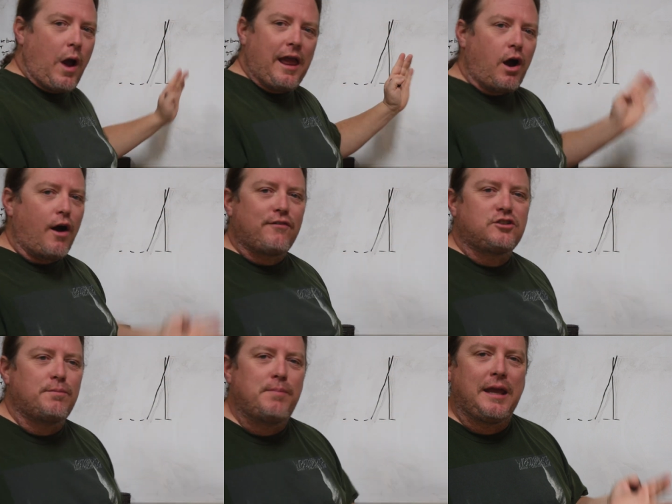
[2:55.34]
way off
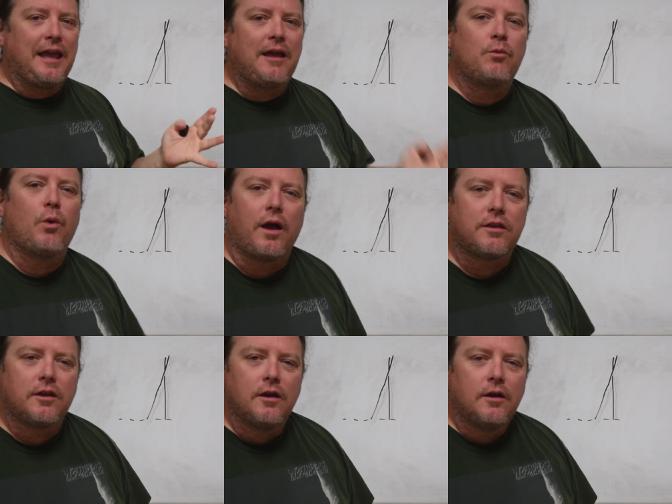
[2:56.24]
to begin
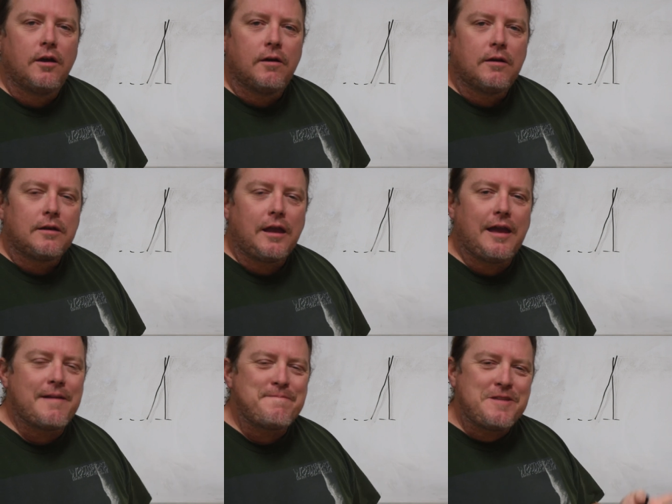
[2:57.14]
with.
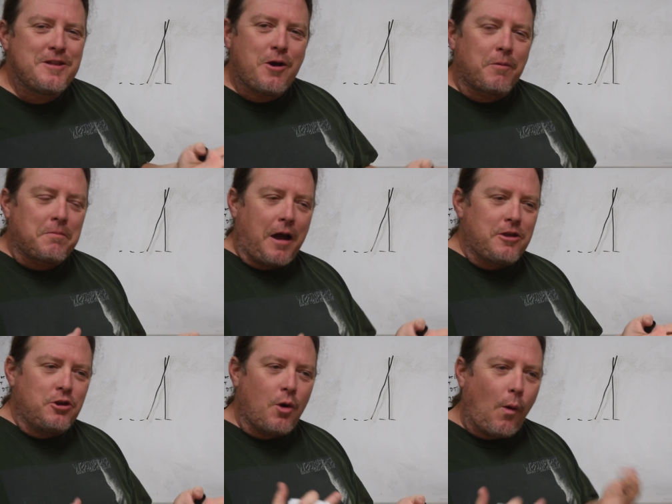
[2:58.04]
And, you know,
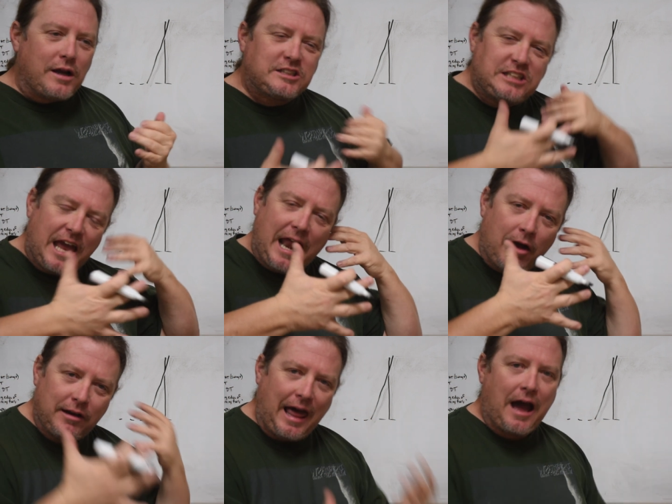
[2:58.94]
you don't want to say it
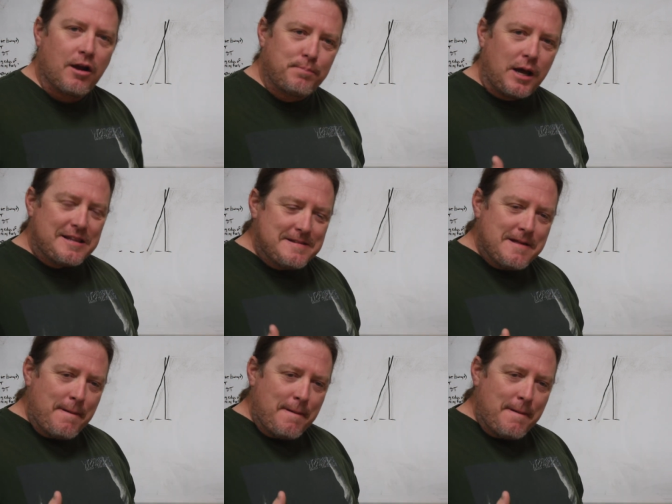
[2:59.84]
out loud, but